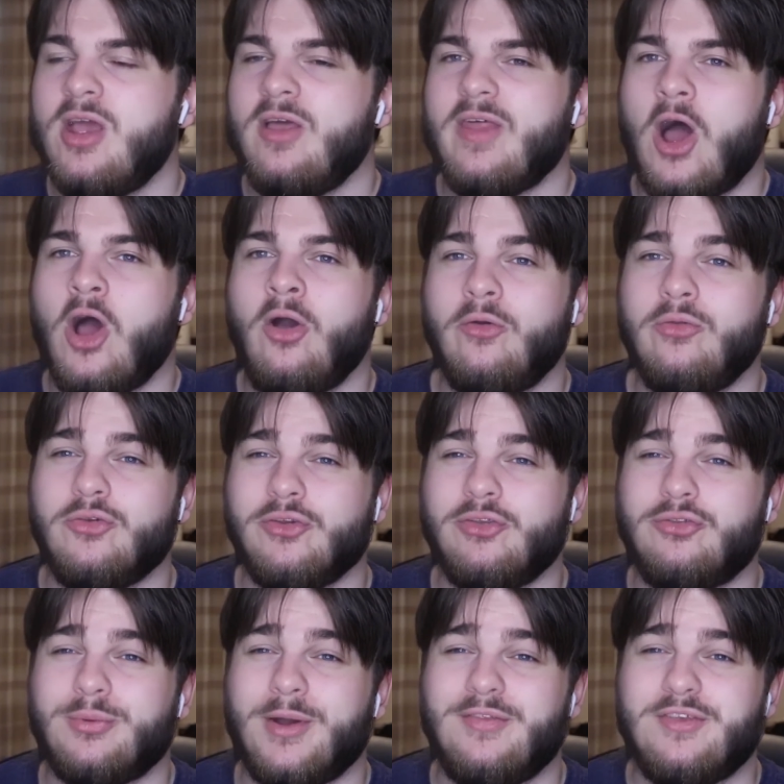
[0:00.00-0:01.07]
That
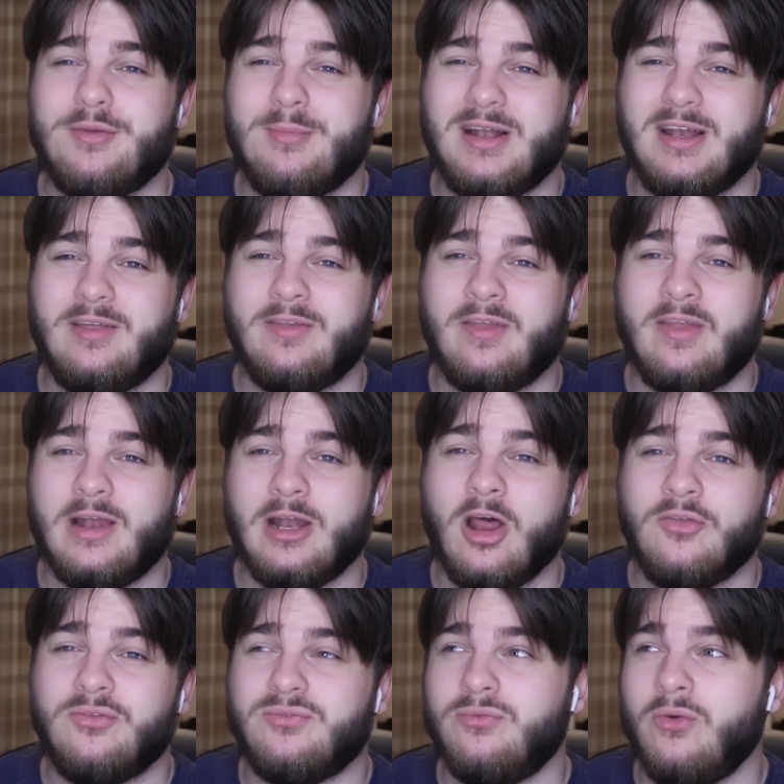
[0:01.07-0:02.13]
120 million that they
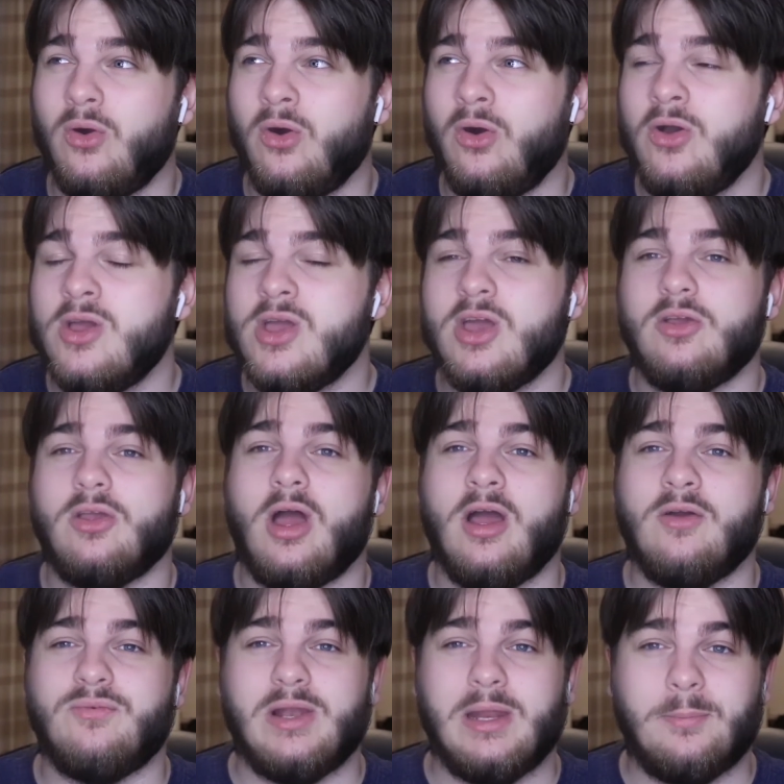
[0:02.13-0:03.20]
lost for
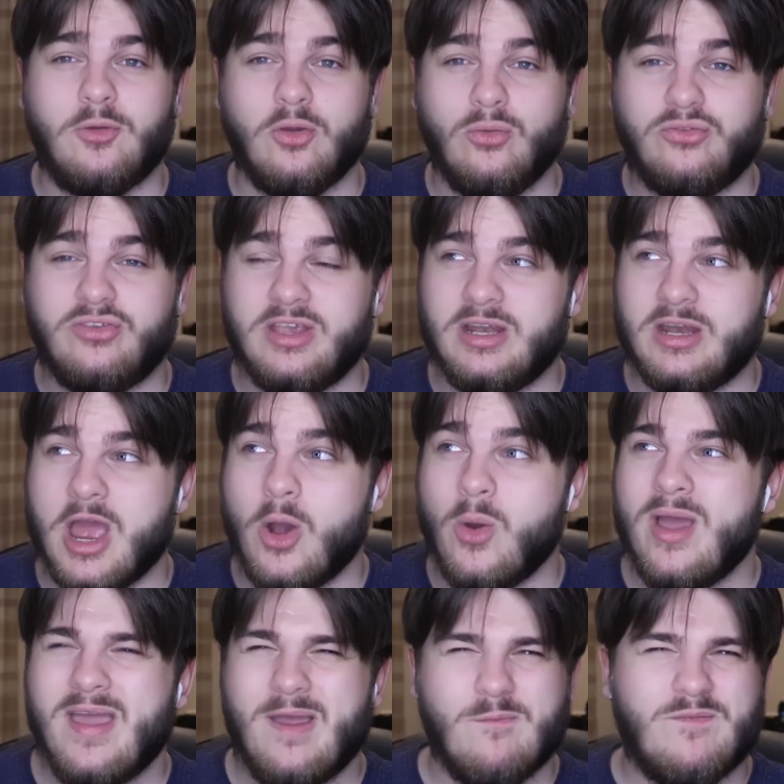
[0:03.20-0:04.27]
Philippe Coutinho,
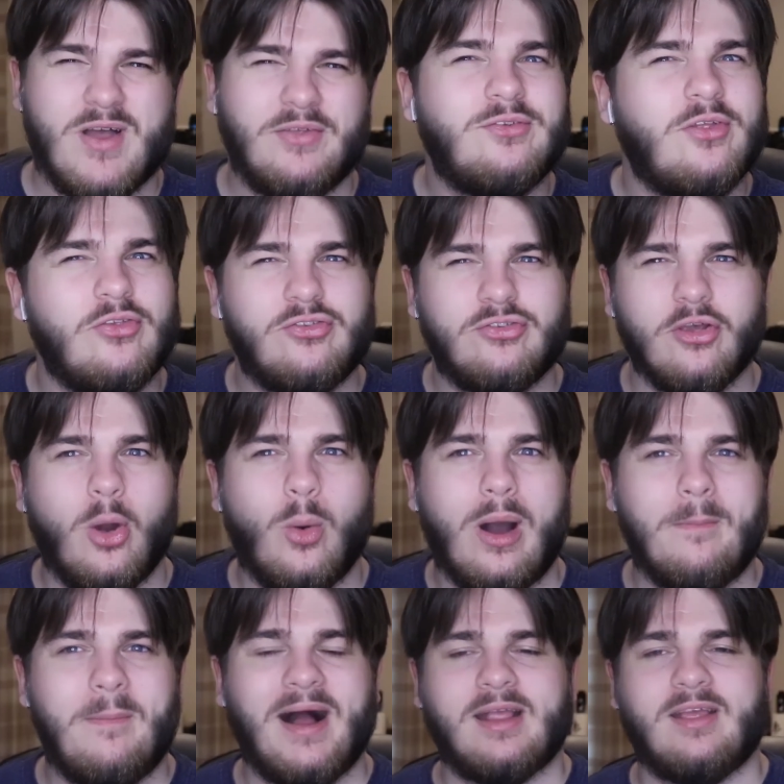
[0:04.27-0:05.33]
invested so
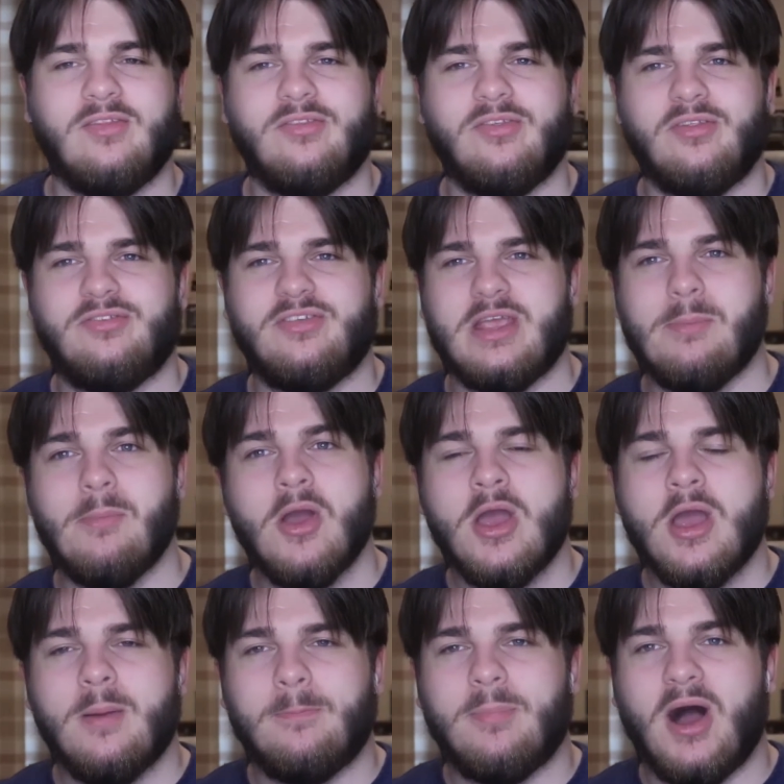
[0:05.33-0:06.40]
well back into the team,
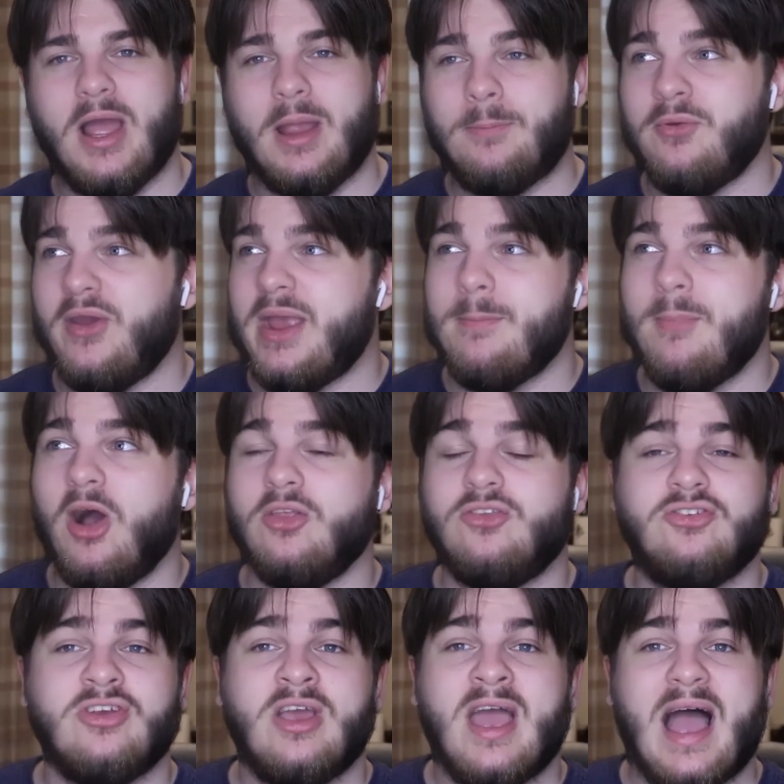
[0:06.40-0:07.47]
buying pretty
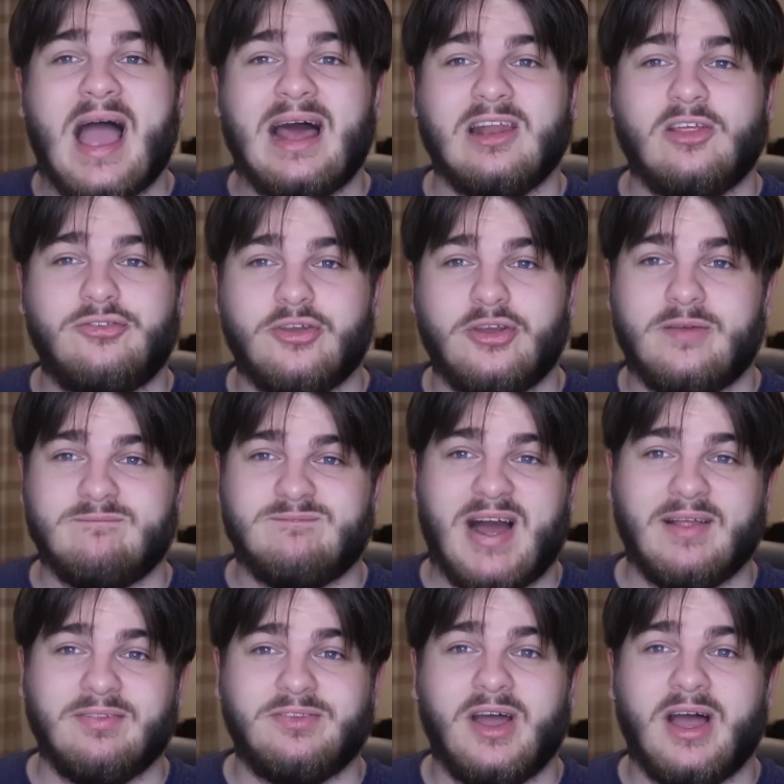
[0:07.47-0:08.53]
much Alisson and
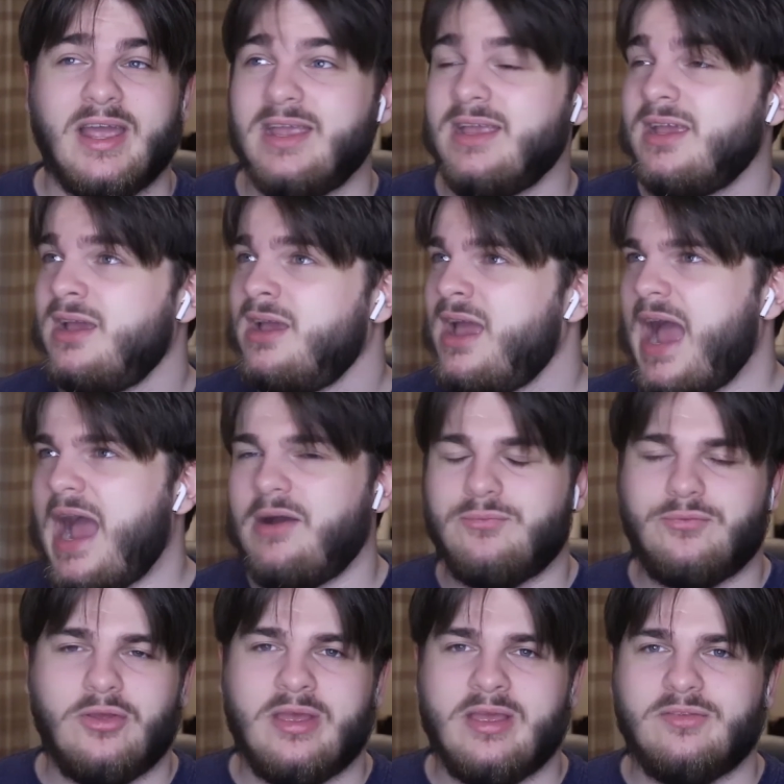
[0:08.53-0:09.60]
Van Dijk
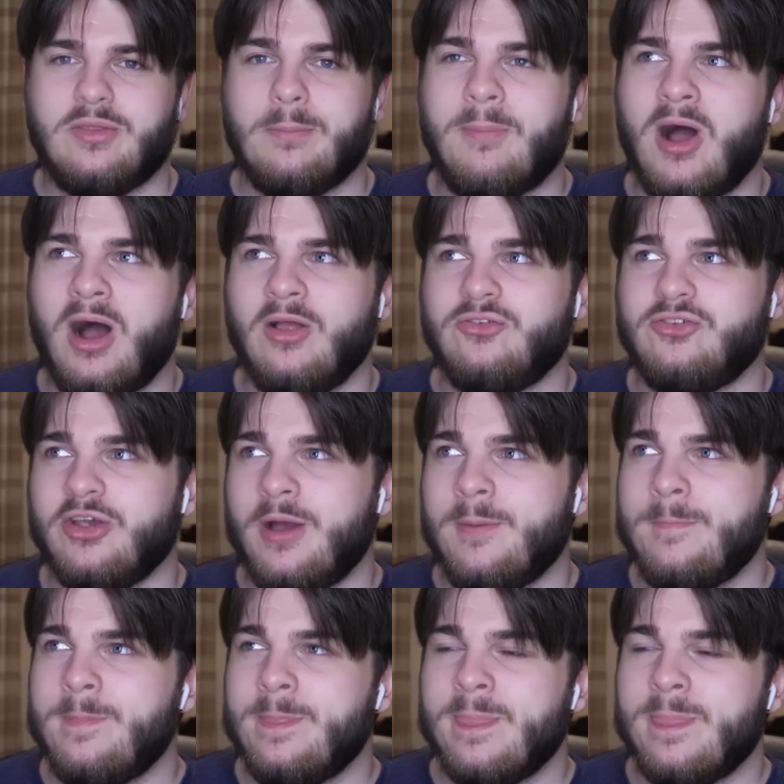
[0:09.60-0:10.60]
after his departure.